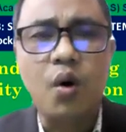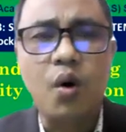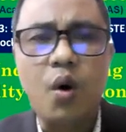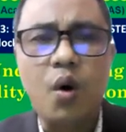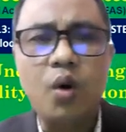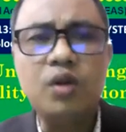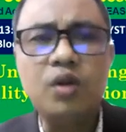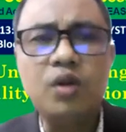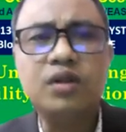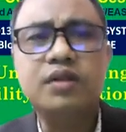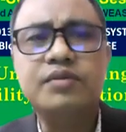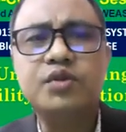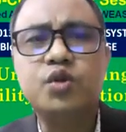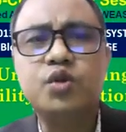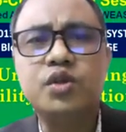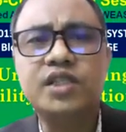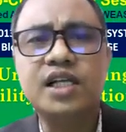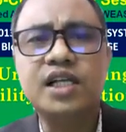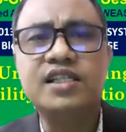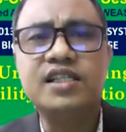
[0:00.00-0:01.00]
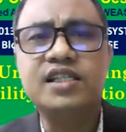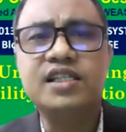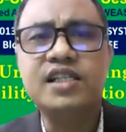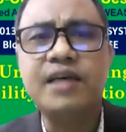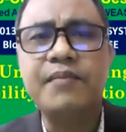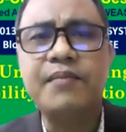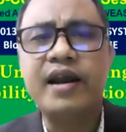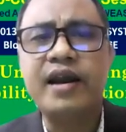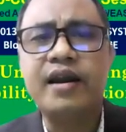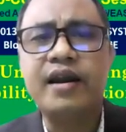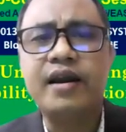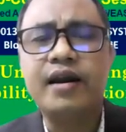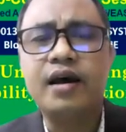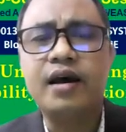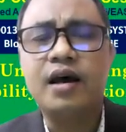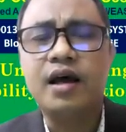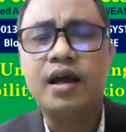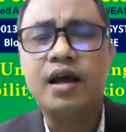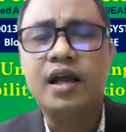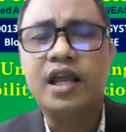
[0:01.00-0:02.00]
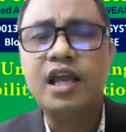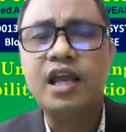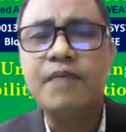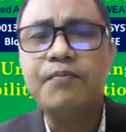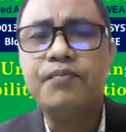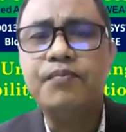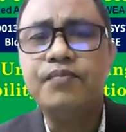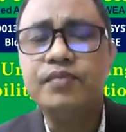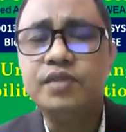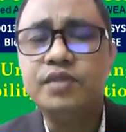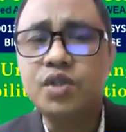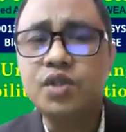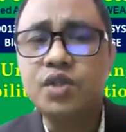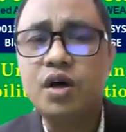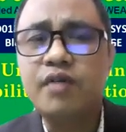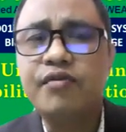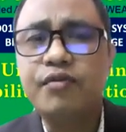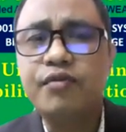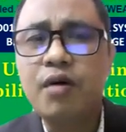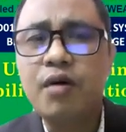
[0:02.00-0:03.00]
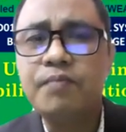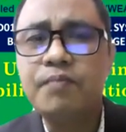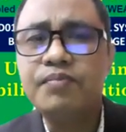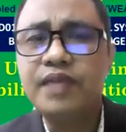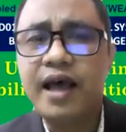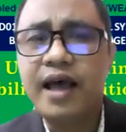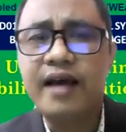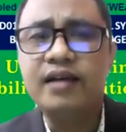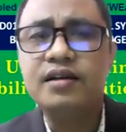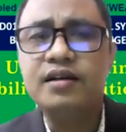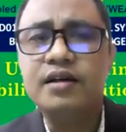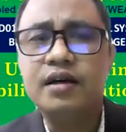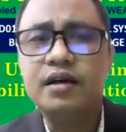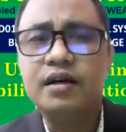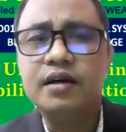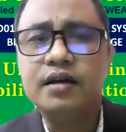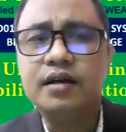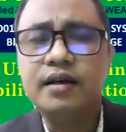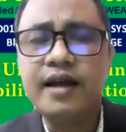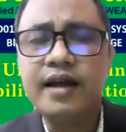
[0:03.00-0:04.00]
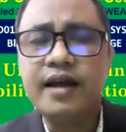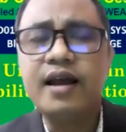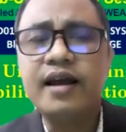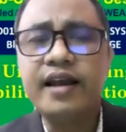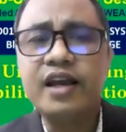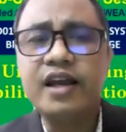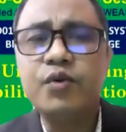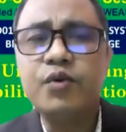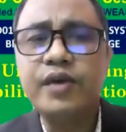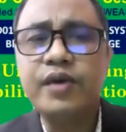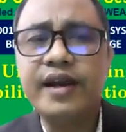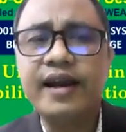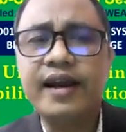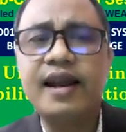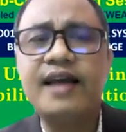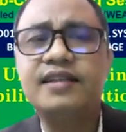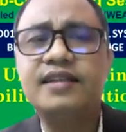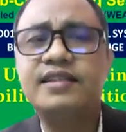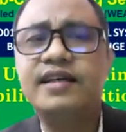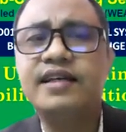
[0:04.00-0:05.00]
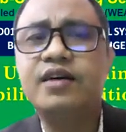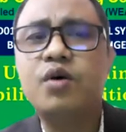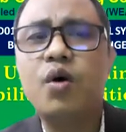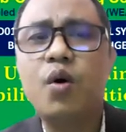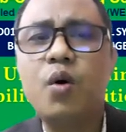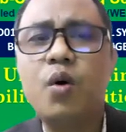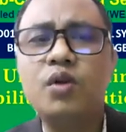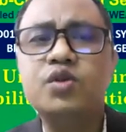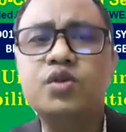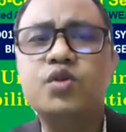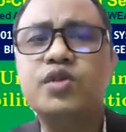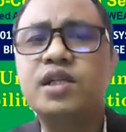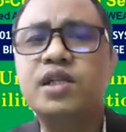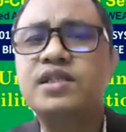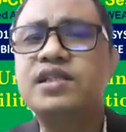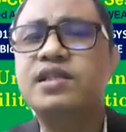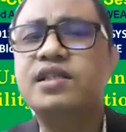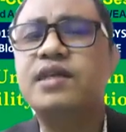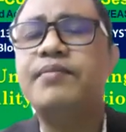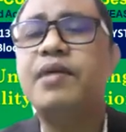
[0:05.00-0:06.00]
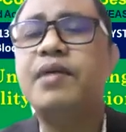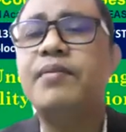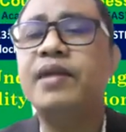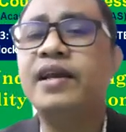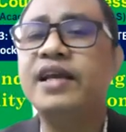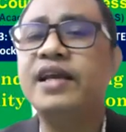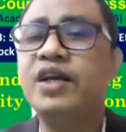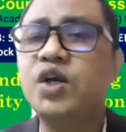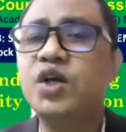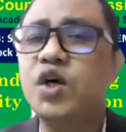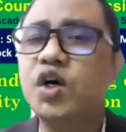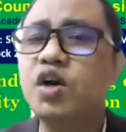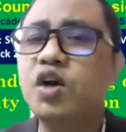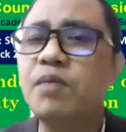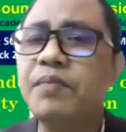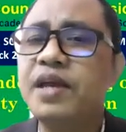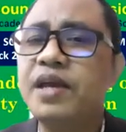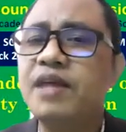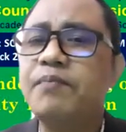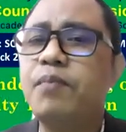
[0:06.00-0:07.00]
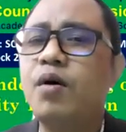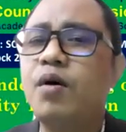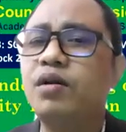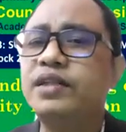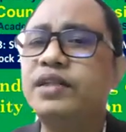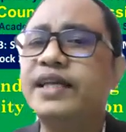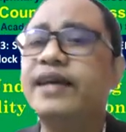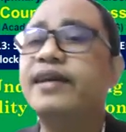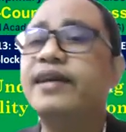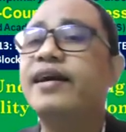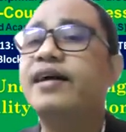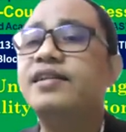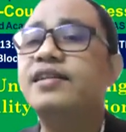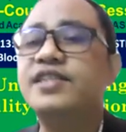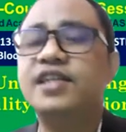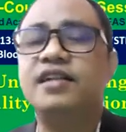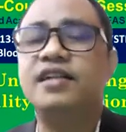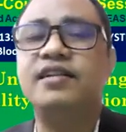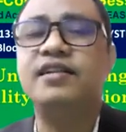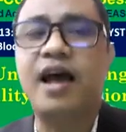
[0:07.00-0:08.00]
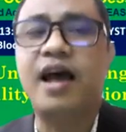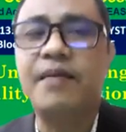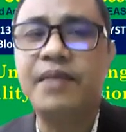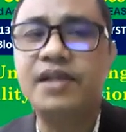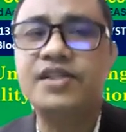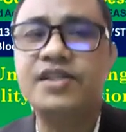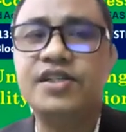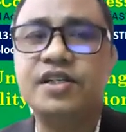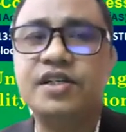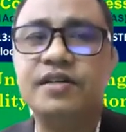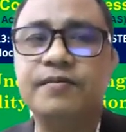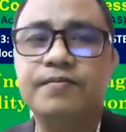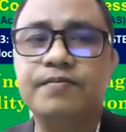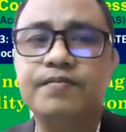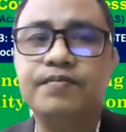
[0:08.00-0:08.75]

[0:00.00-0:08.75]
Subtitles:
all social system, and so from that, then again we realize that all social systems have an economic, political, and cultural dimension,